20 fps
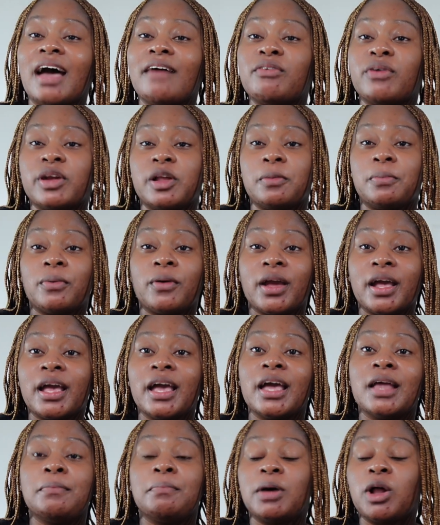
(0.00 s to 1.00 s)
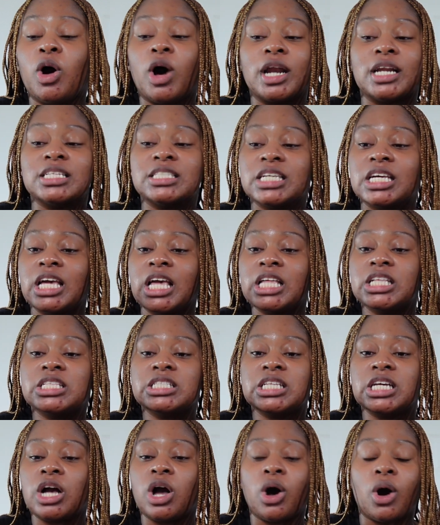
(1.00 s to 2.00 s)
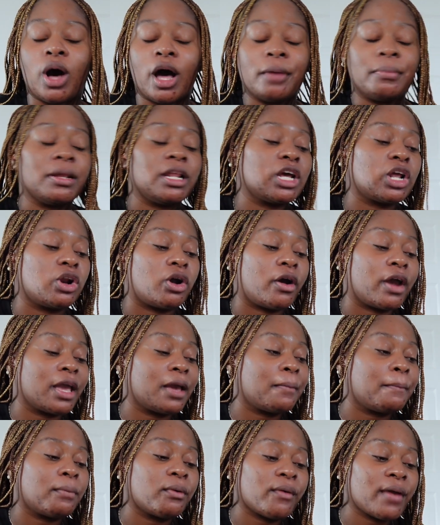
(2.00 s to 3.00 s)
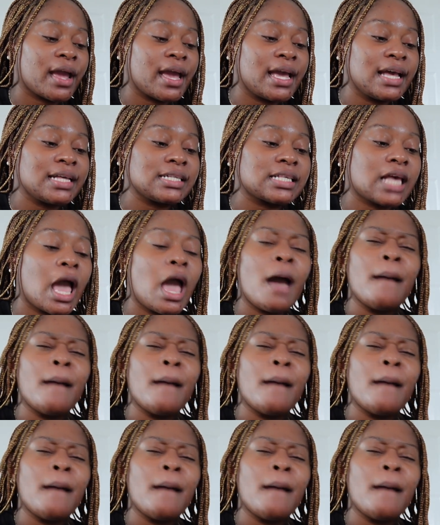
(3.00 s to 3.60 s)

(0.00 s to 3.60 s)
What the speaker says: I've already prayed, but honestly, to God be the glory and praise.